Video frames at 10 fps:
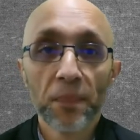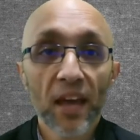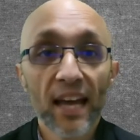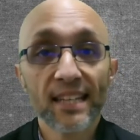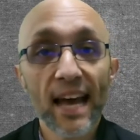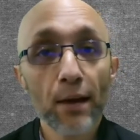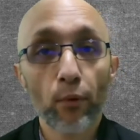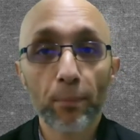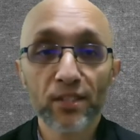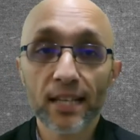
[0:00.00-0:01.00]
And Dad
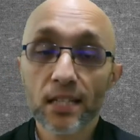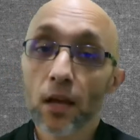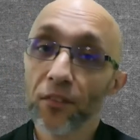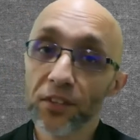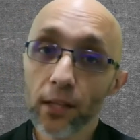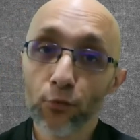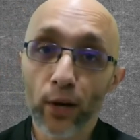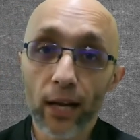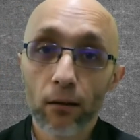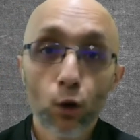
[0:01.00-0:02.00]
represents the delivery,